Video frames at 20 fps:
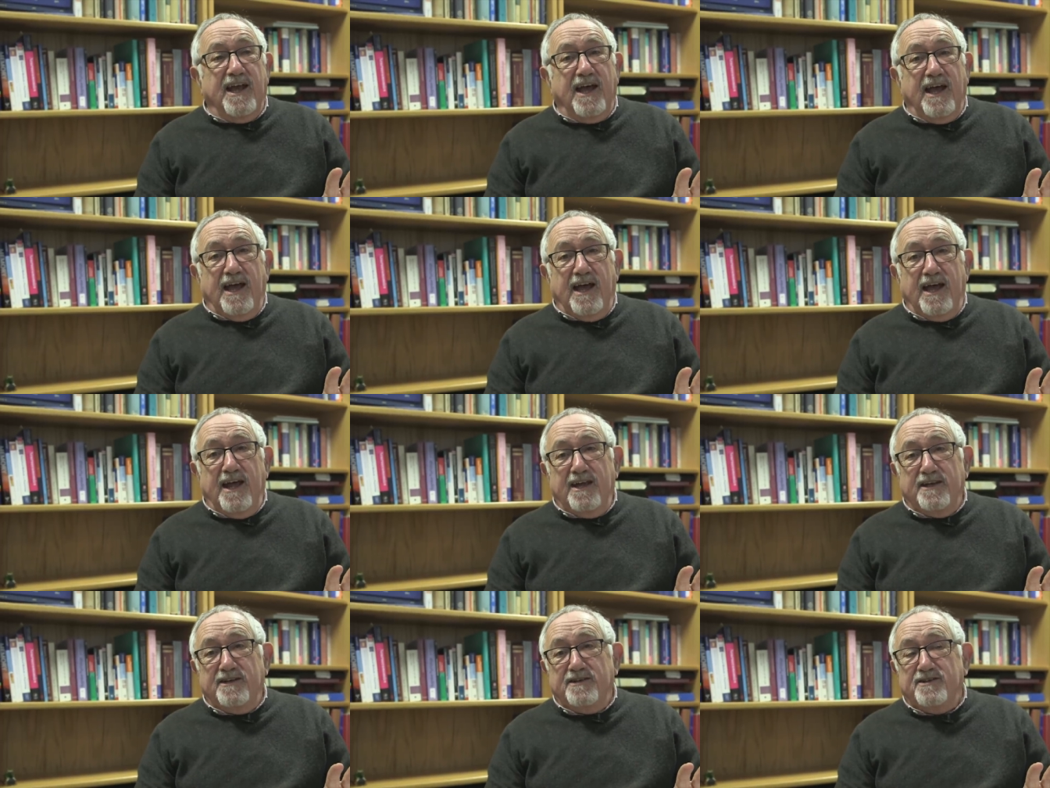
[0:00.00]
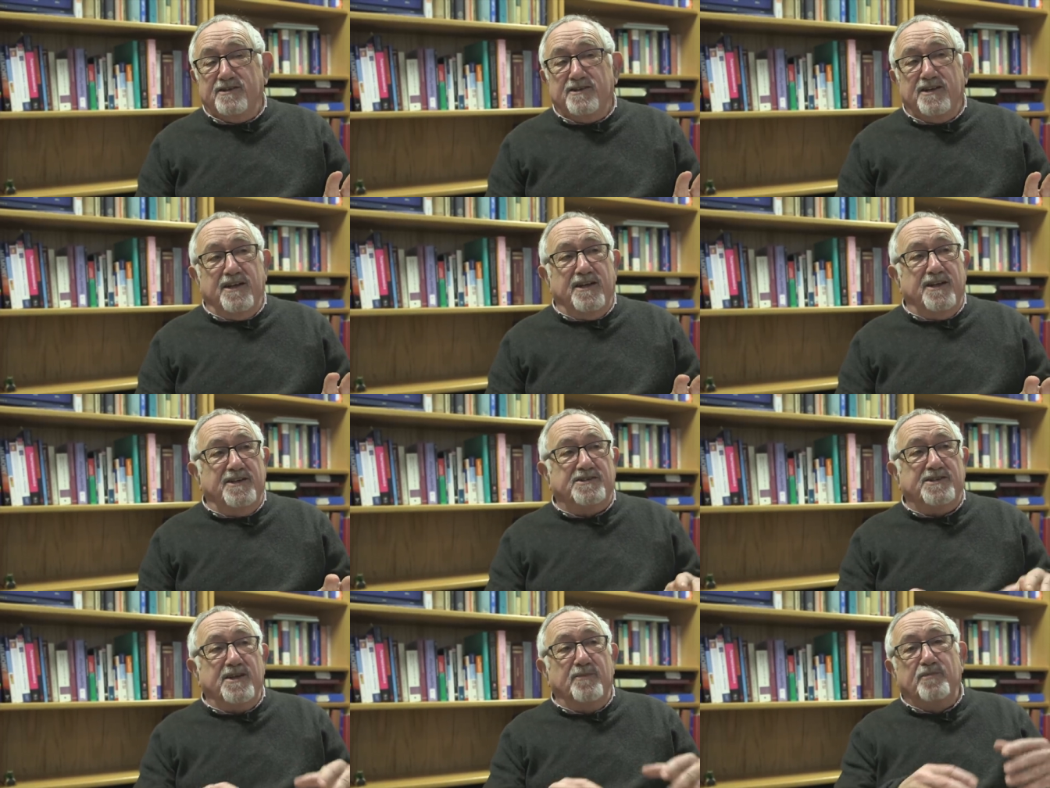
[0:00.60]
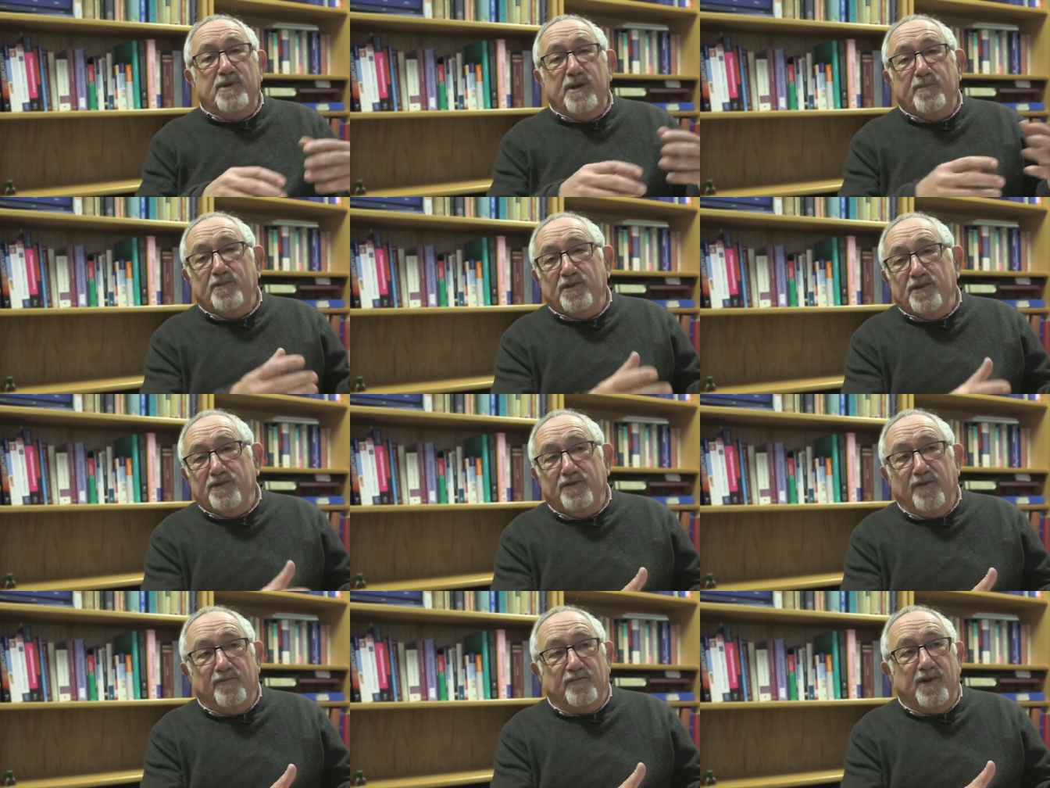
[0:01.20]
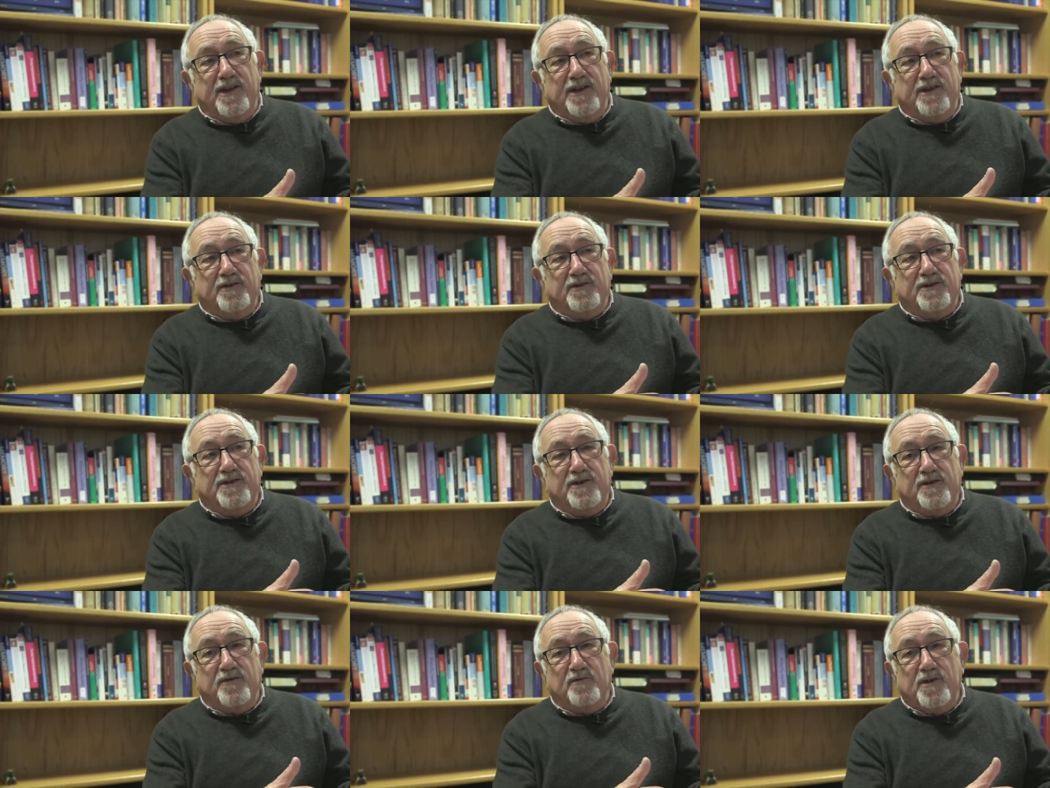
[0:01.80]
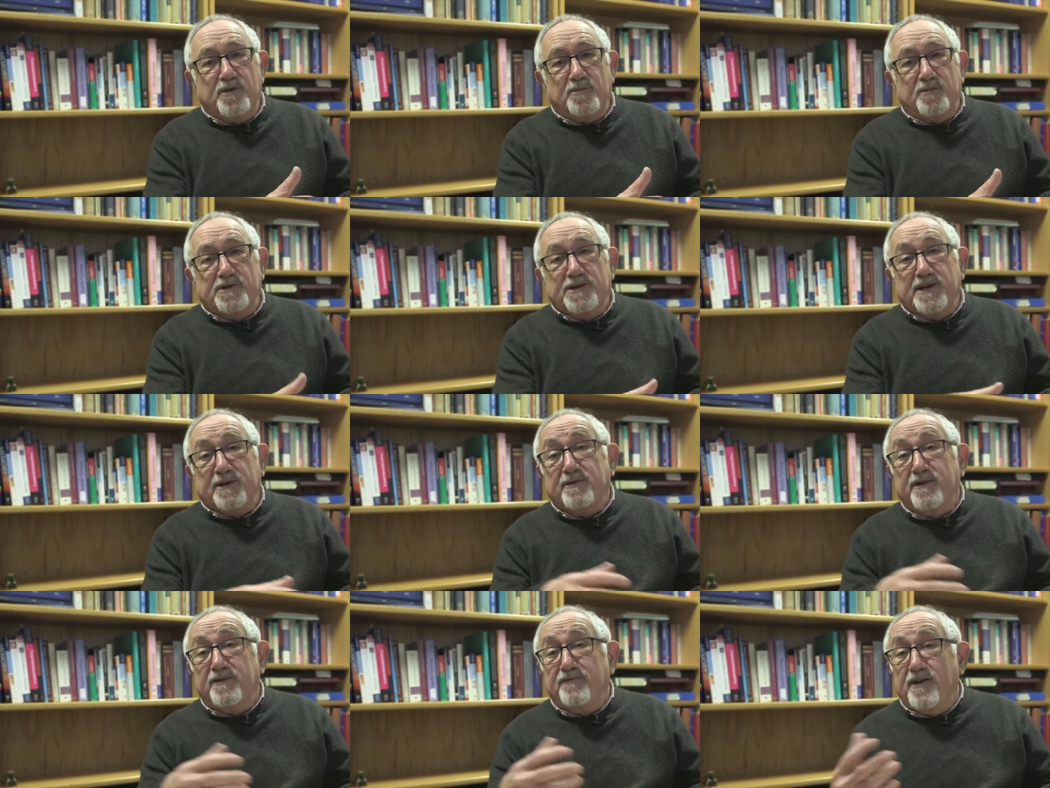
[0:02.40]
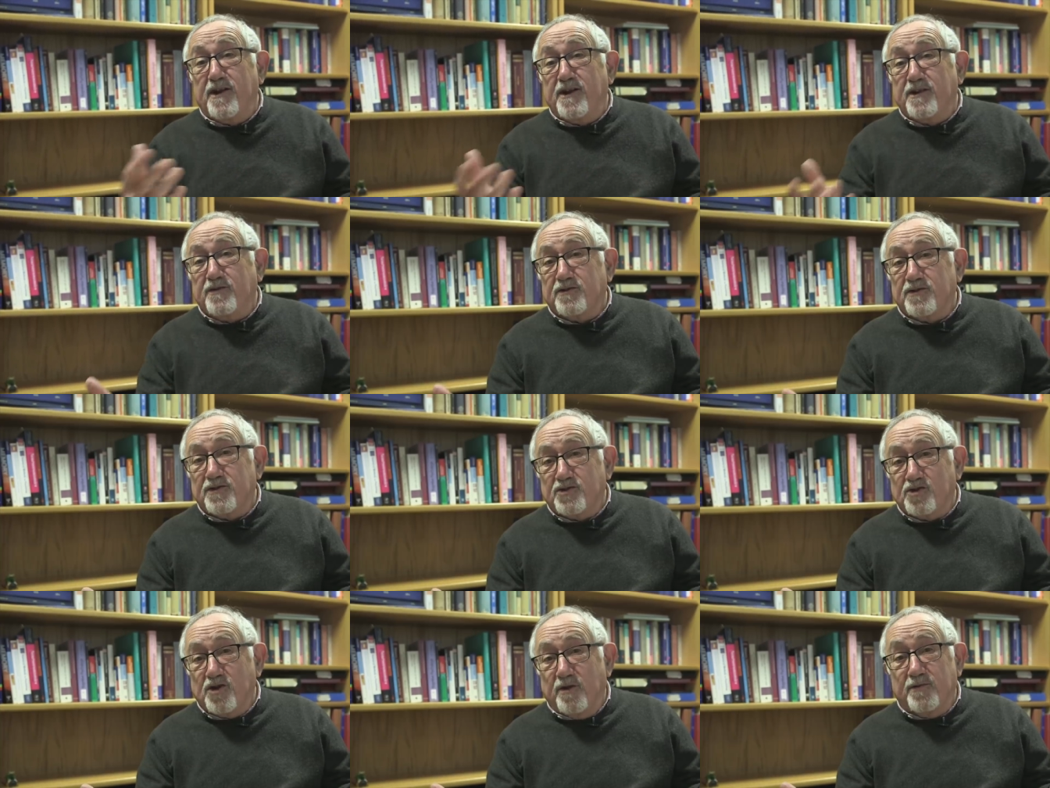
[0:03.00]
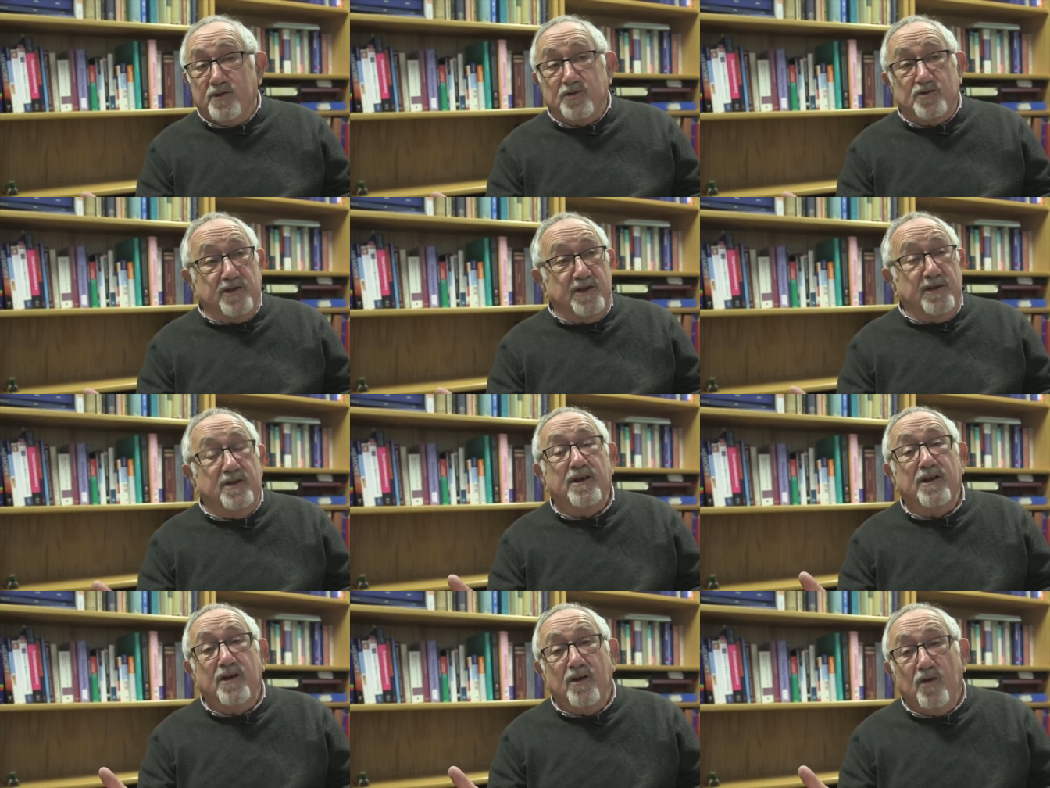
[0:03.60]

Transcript: and uh, some people are not very good at arithmetic but are very good at geometry.